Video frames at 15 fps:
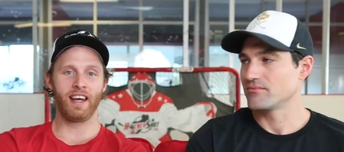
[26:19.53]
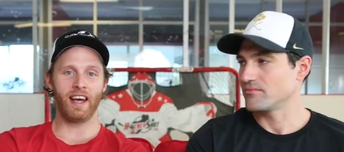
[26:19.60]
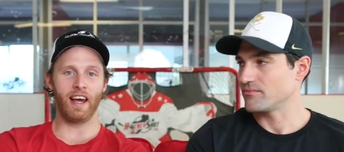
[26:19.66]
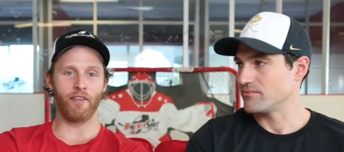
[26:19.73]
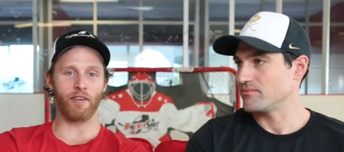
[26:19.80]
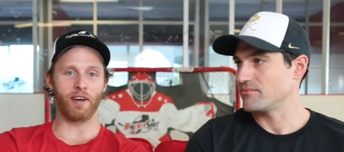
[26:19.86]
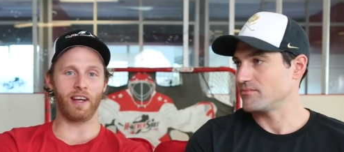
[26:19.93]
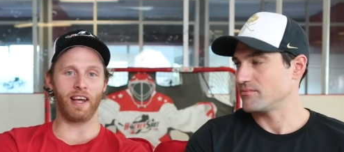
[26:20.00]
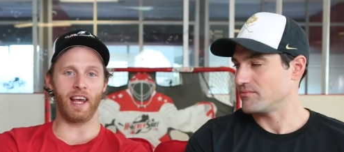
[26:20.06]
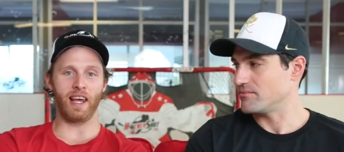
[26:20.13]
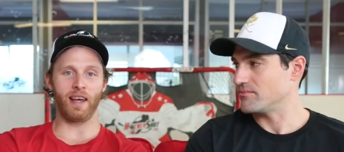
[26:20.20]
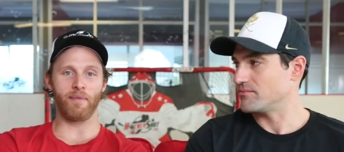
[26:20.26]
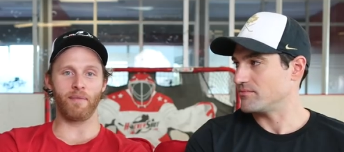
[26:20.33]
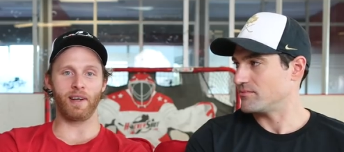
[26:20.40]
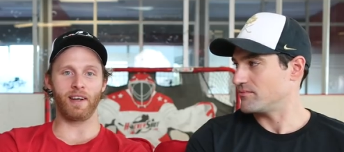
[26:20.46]
Speaker 1: every
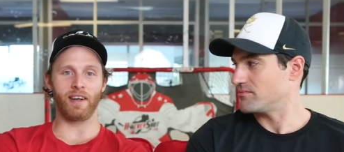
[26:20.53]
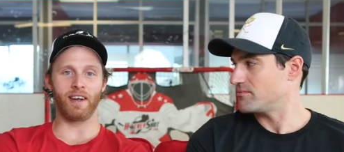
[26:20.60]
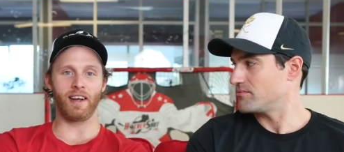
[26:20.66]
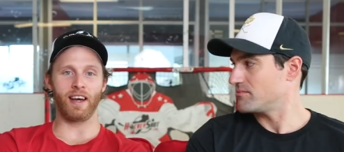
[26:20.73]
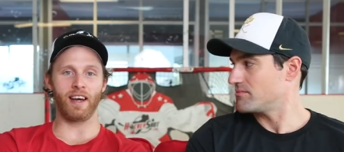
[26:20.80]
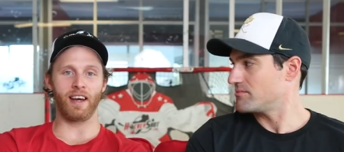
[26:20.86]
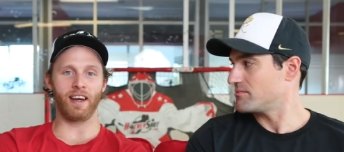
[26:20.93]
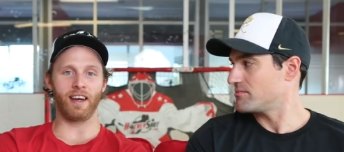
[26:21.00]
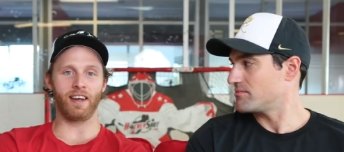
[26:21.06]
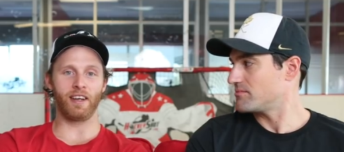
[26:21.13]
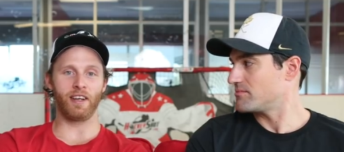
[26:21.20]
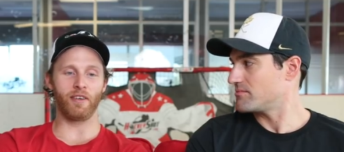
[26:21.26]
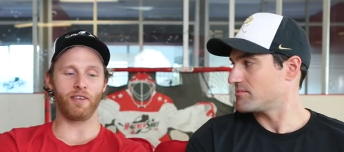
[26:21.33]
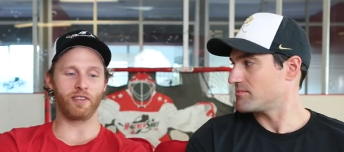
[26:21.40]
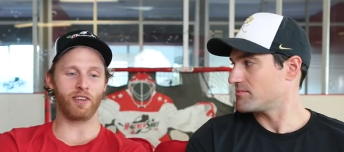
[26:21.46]
game and uh, you
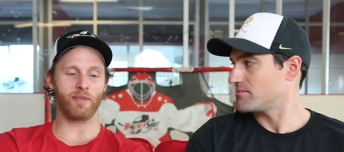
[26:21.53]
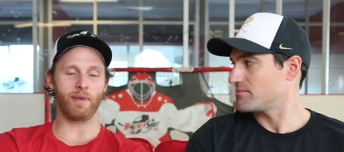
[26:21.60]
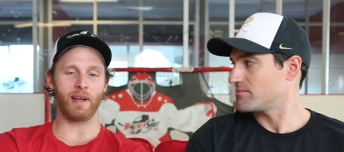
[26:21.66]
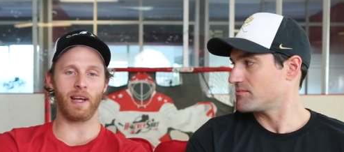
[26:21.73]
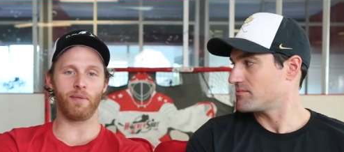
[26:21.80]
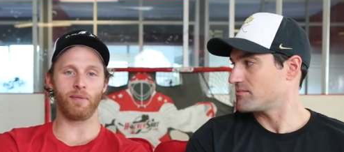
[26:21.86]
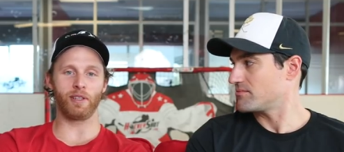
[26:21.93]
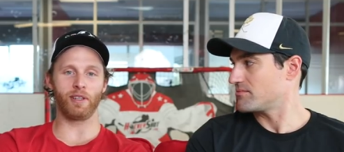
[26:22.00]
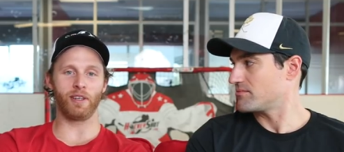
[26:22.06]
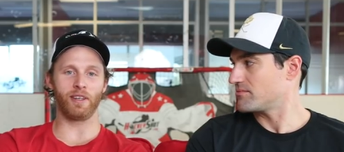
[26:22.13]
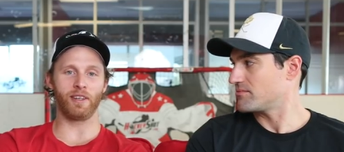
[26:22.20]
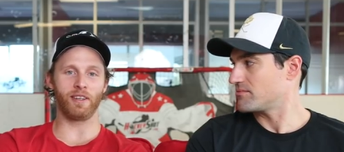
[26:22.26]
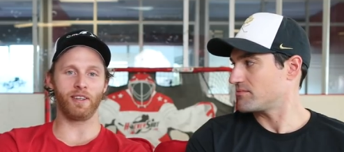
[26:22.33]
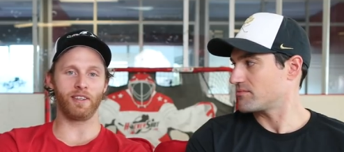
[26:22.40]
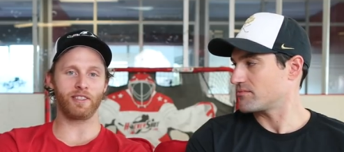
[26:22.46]
know just being able
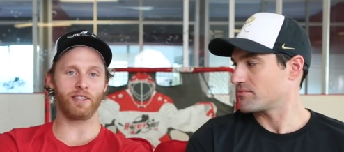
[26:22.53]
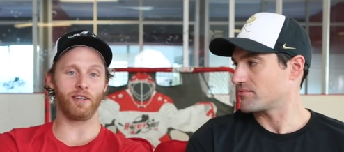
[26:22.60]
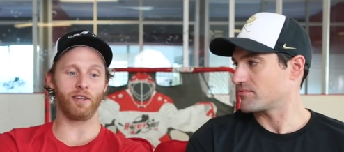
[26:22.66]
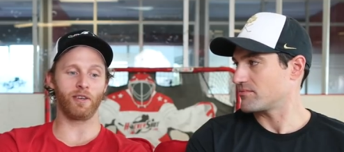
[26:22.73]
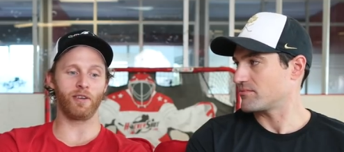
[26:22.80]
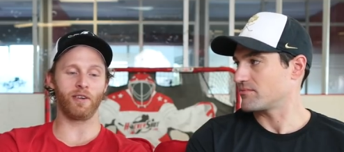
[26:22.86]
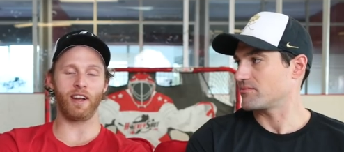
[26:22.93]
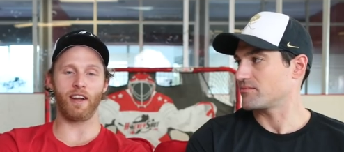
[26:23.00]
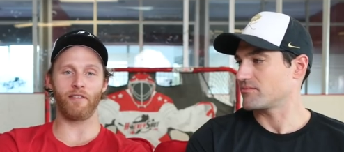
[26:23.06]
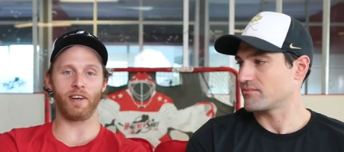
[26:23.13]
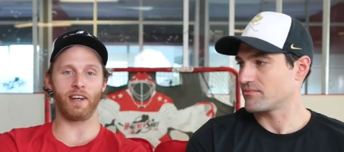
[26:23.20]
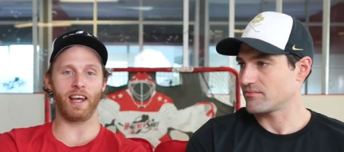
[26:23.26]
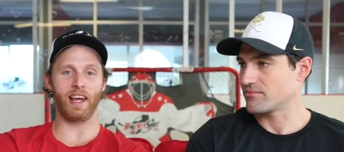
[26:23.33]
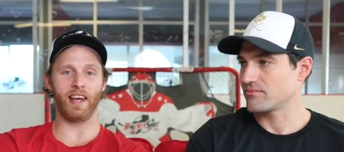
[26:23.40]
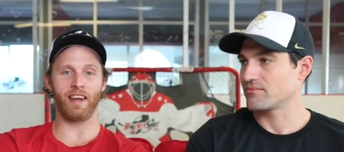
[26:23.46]
to to learn every
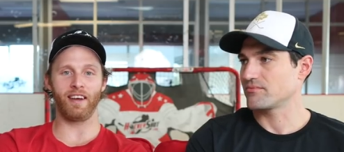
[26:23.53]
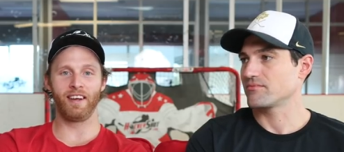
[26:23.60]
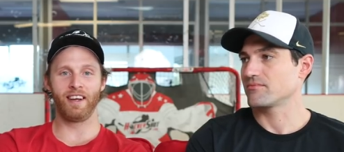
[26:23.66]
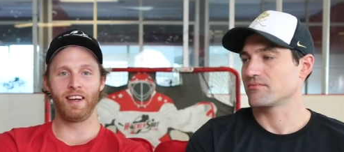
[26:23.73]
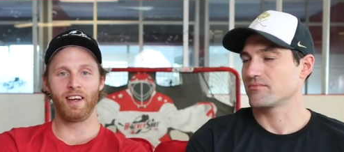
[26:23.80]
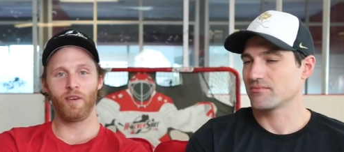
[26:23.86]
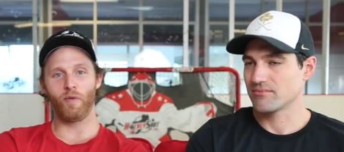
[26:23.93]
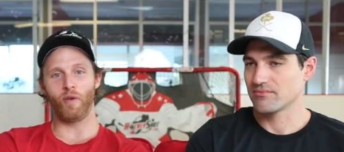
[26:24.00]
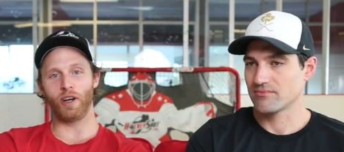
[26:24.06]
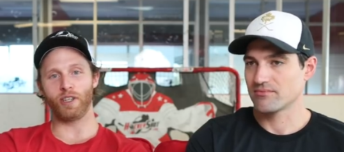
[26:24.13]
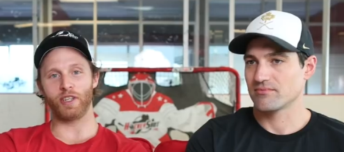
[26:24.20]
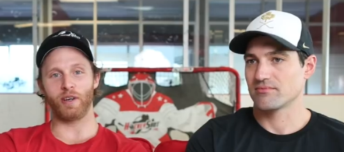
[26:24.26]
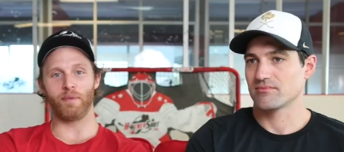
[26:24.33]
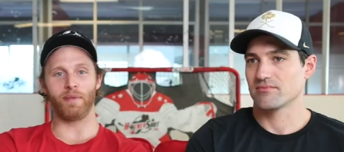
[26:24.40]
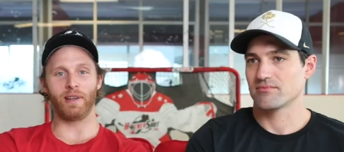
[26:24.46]
day
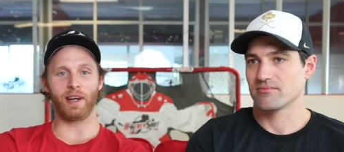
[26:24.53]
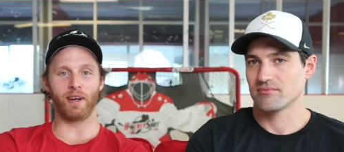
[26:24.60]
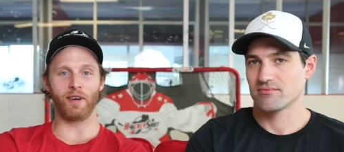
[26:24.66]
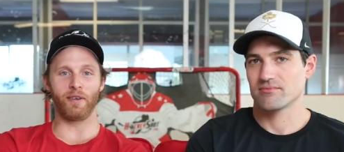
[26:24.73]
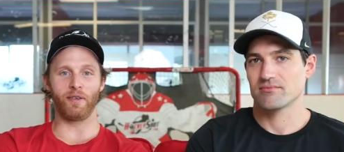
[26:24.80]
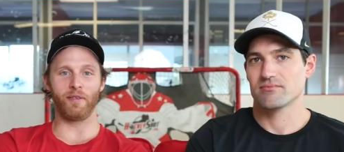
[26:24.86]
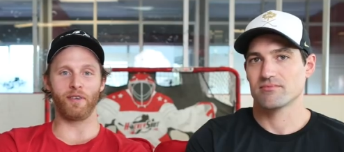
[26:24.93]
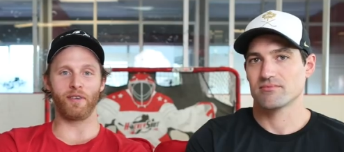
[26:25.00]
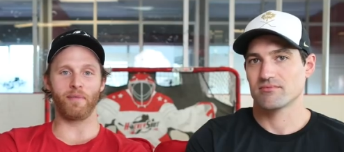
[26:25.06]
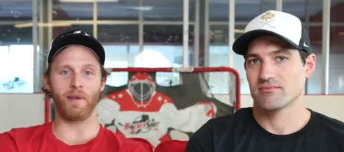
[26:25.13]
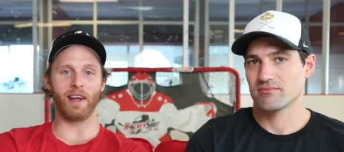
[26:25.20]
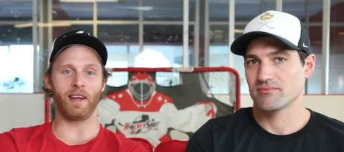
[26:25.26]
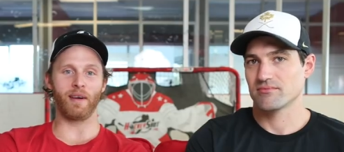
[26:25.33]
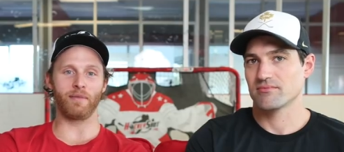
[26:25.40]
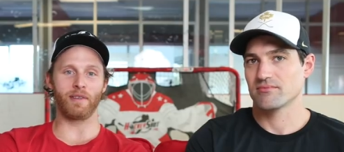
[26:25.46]
watching a player who's
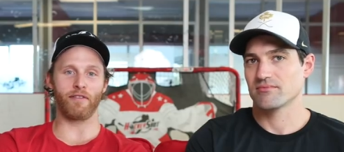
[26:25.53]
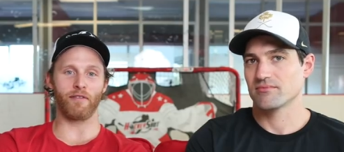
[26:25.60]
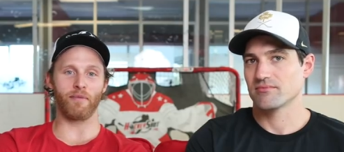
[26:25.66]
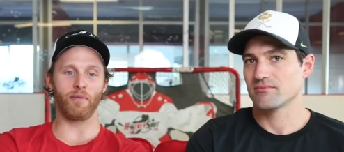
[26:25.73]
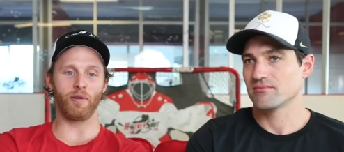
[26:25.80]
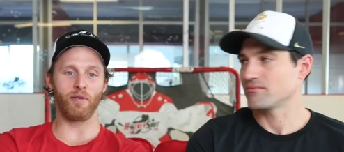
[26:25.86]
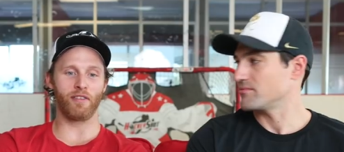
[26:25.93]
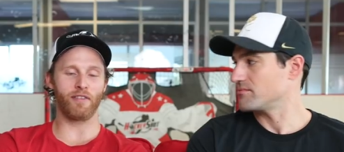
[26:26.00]
making up different moves,